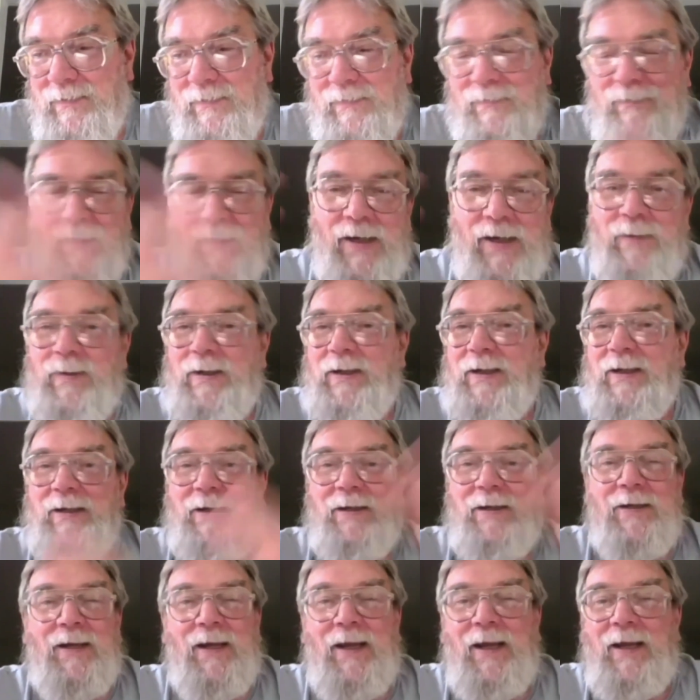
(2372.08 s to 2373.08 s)

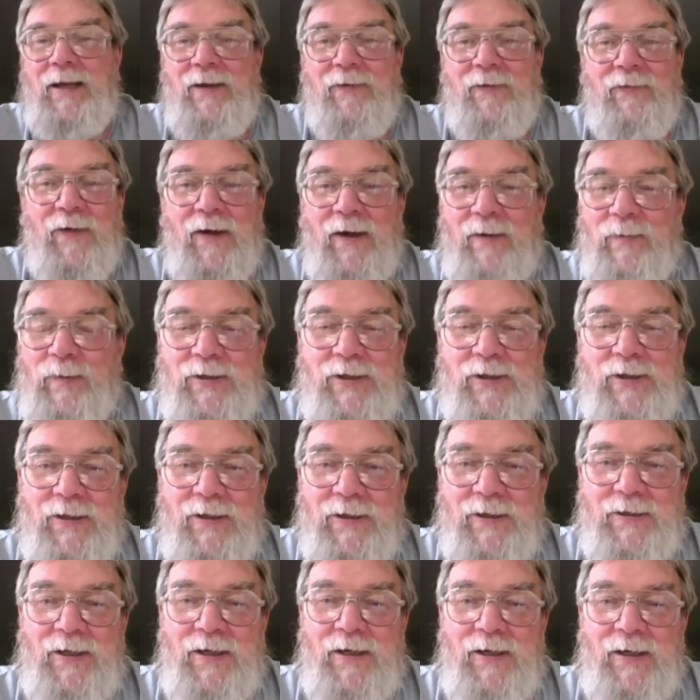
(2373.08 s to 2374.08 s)
maybe 85% of
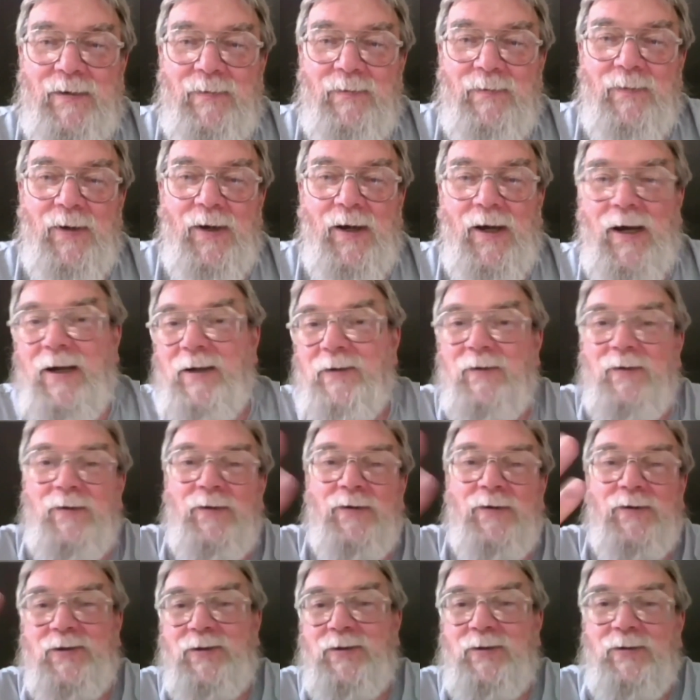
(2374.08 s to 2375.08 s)
the time, either of
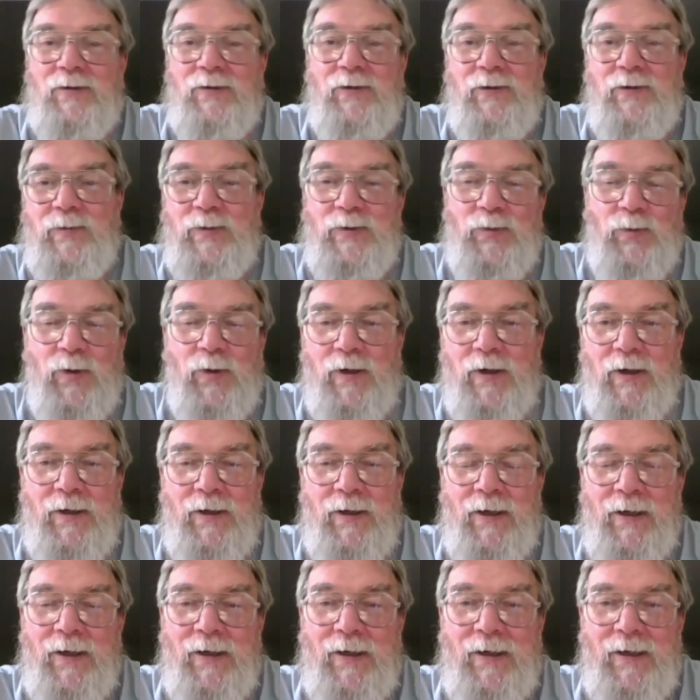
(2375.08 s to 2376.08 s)
those 2 lubes work.
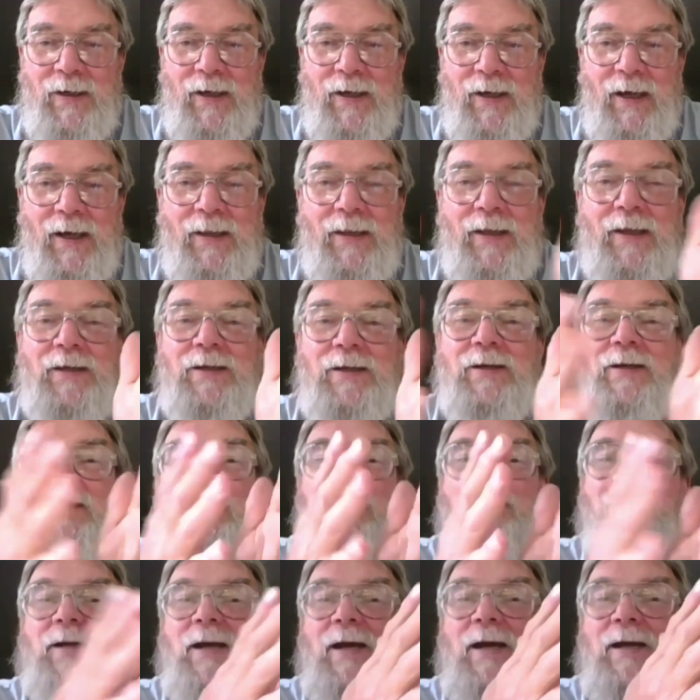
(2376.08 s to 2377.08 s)
And then you
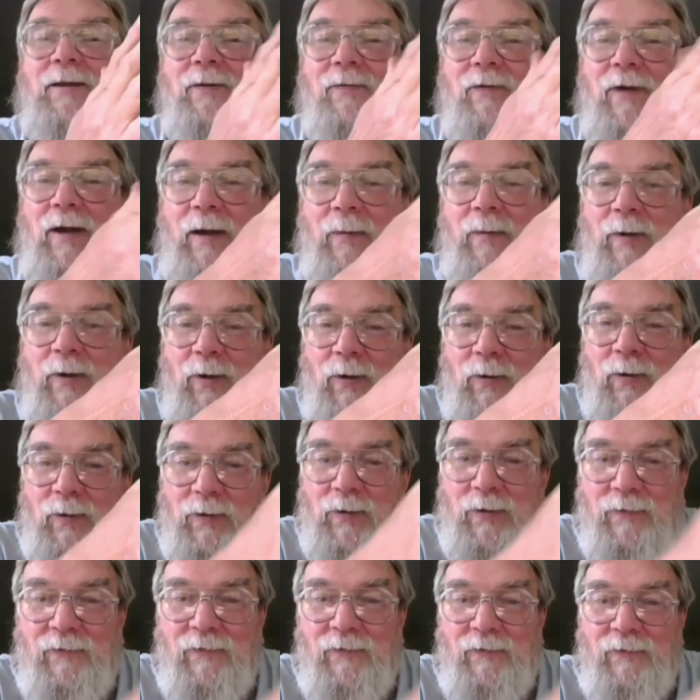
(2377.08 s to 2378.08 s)
go down the rabbit
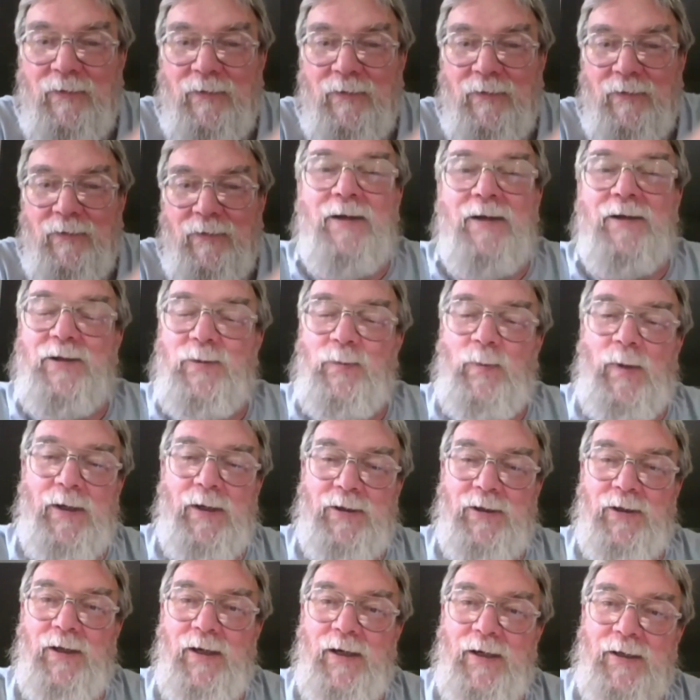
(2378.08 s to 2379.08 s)
hole of needing a
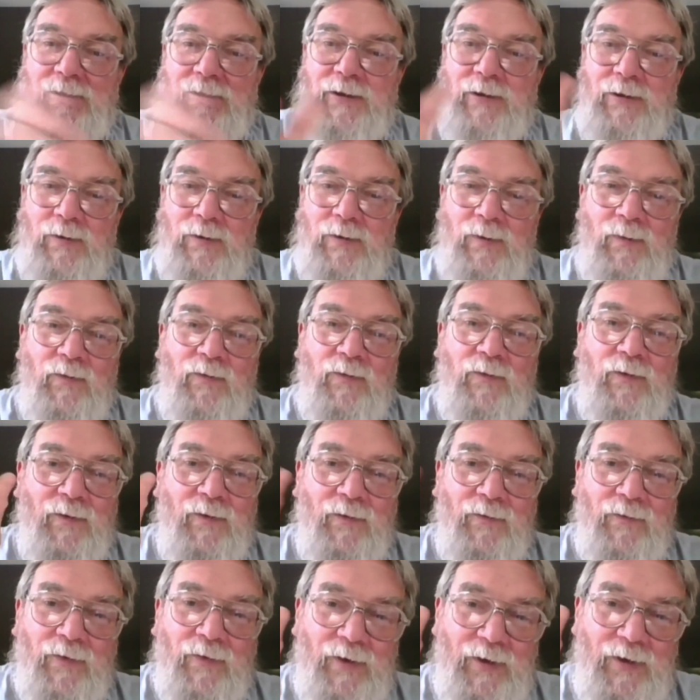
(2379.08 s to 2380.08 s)
specialized lube for
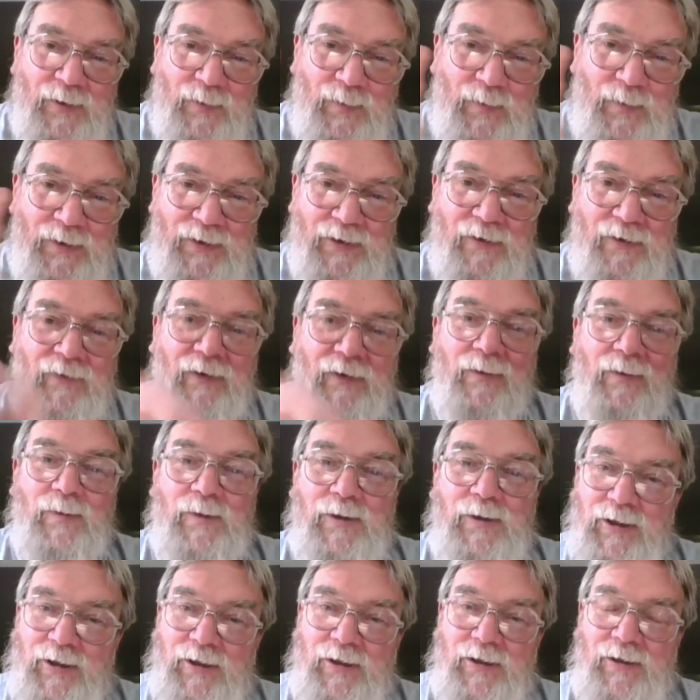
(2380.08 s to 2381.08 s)
a very specific
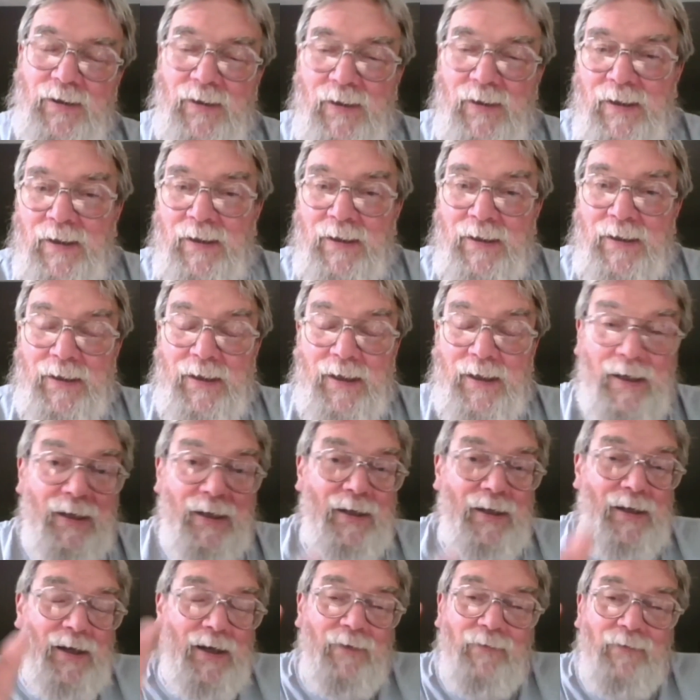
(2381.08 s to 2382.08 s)
machine. And
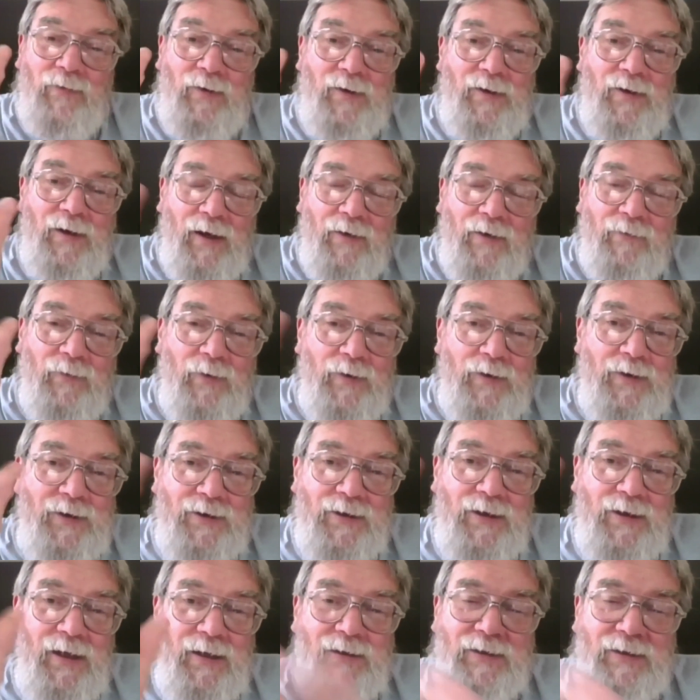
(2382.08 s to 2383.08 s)
I've
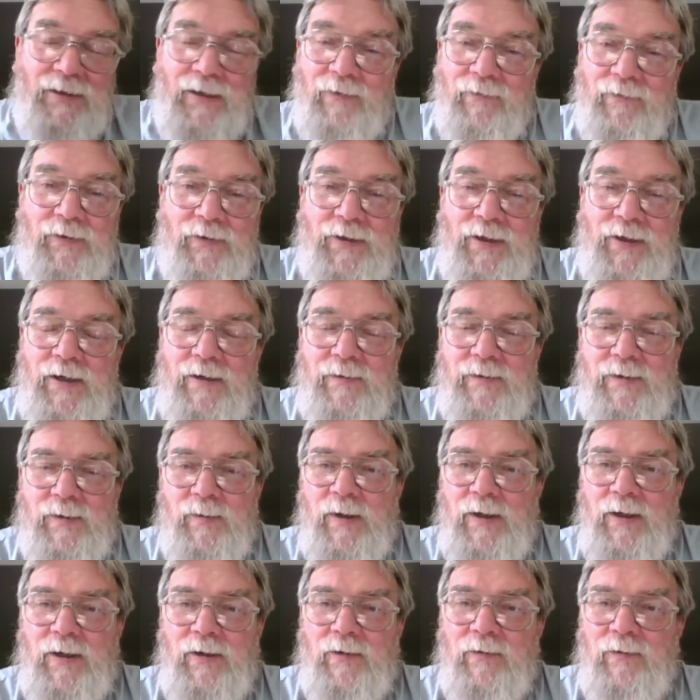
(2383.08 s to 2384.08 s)
witnessed that several times in
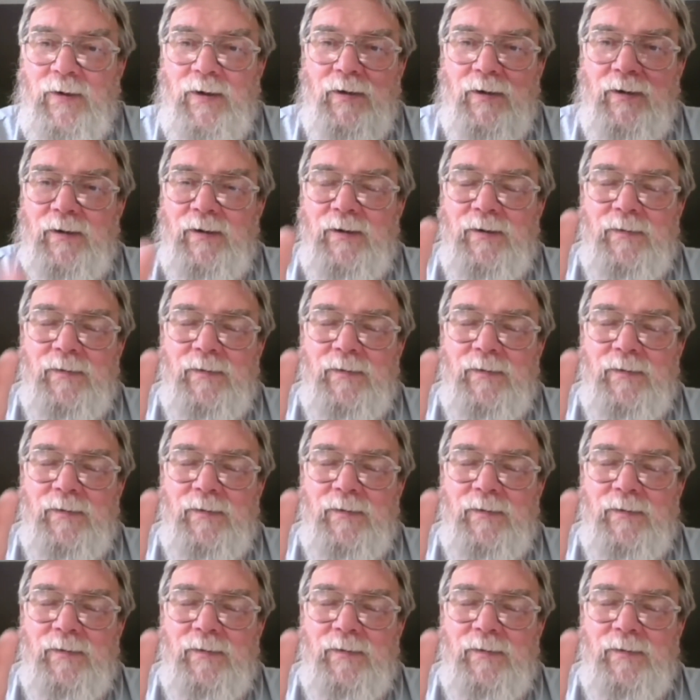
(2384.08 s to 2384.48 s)
my career.